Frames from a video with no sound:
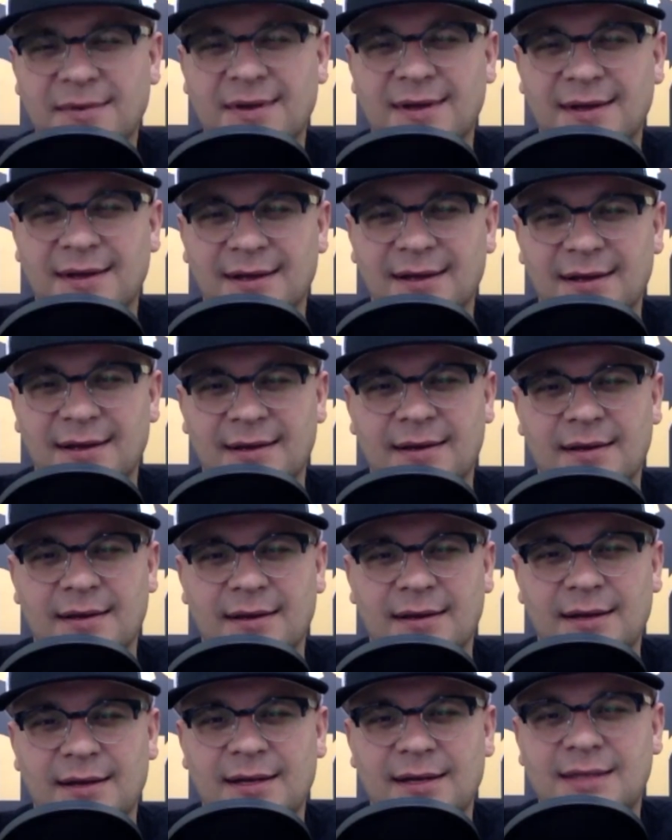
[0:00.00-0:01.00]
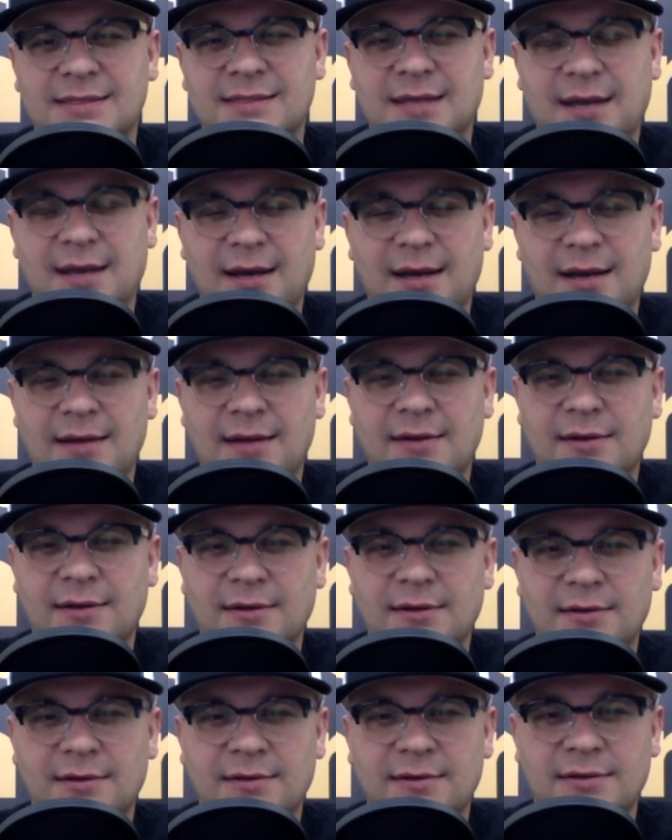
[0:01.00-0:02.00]
know, whatever. It's just, dude, it's God bless you guys.
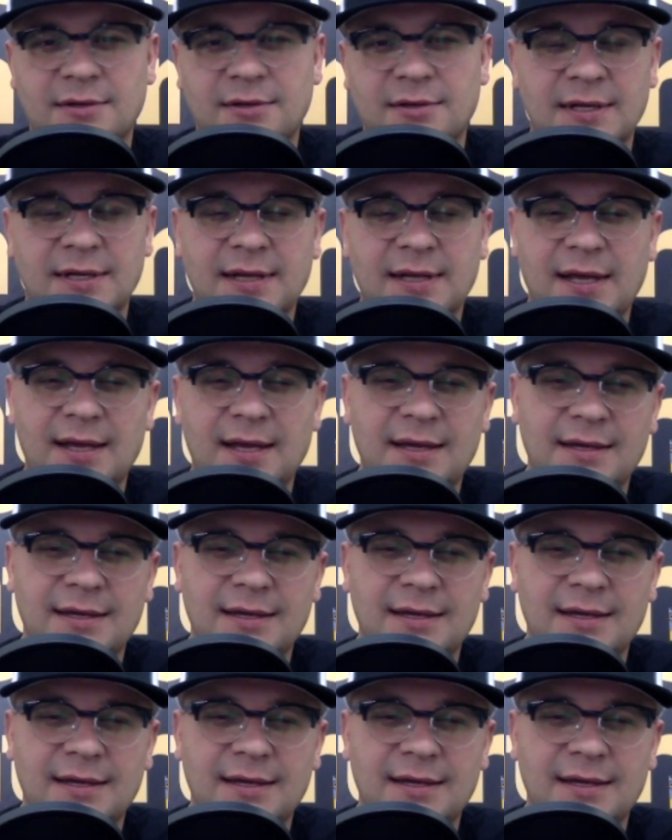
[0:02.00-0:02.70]
You're, you're a day. special